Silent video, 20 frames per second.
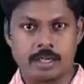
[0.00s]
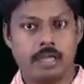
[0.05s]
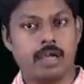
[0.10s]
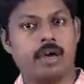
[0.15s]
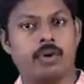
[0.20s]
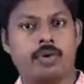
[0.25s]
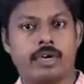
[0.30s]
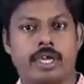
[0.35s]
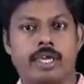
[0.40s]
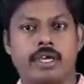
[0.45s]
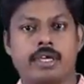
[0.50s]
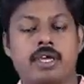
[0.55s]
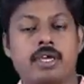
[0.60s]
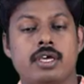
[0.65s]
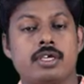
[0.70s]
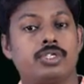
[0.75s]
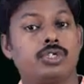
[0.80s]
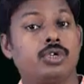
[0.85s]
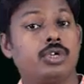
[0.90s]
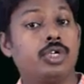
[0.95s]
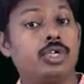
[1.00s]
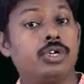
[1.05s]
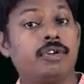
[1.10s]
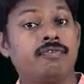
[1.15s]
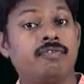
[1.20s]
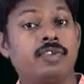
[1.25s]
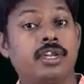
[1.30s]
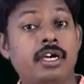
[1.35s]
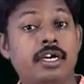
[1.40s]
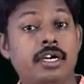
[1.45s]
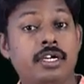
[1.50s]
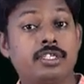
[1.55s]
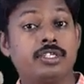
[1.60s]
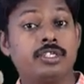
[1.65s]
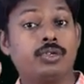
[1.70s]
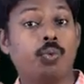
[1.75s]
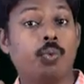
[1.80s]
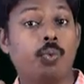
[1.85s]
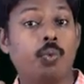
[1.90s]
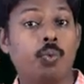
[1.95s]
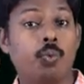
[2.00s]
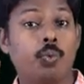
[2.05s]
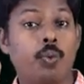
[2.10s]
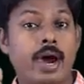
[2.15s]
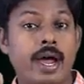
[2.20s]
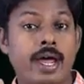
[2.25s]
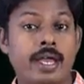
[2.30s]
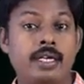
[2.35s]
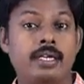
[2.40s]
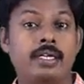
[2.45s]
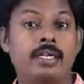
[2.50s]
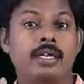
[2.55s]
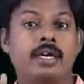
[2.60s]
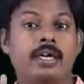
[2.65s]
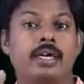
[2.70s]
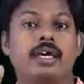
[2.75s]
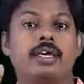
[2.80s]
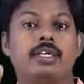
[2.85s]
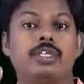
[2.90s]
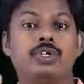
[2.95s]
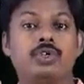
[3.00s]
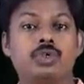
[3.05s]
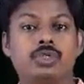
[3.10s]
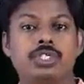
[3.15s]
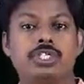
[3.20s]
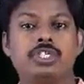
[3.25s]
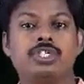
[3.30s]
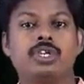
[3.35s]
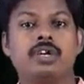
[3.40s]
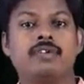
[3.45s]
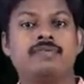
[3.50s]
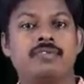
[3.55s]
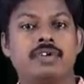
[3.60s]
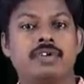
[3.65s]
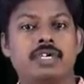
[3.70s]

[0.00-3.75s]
Okay. So you have learned one usage of